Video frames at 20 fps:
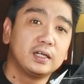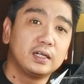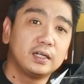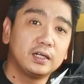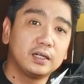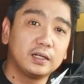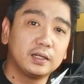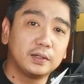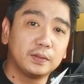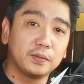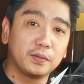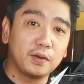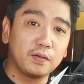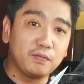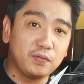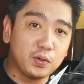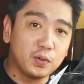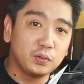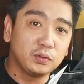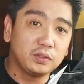uh,
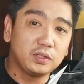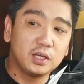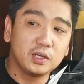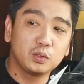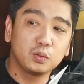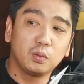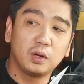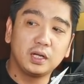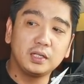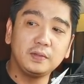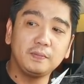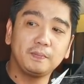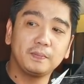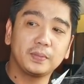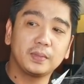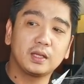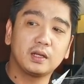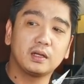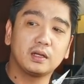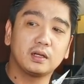reviewed this one
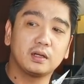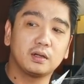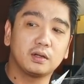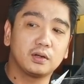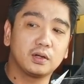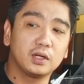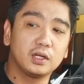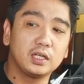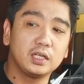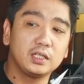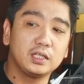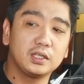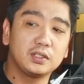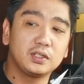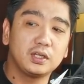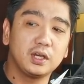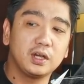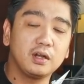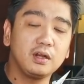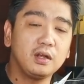uh, early
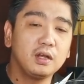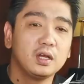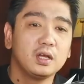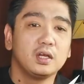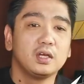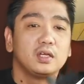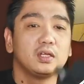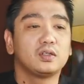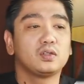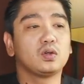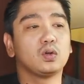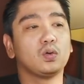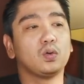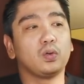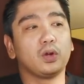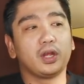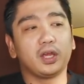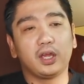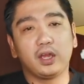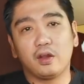this year. So
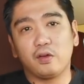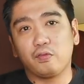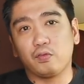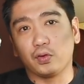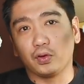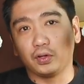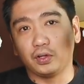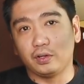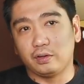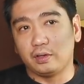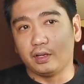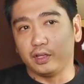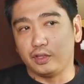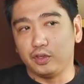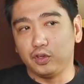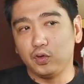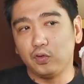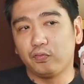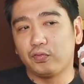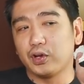we're here for the
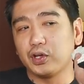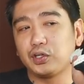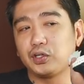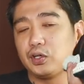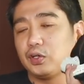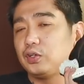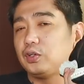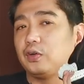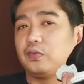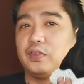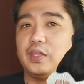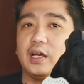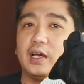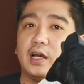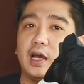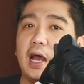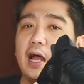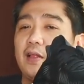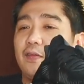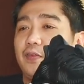new version of
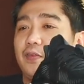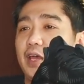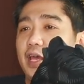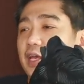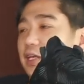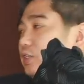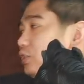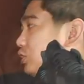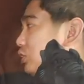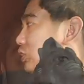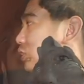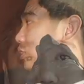the Alpha Edge.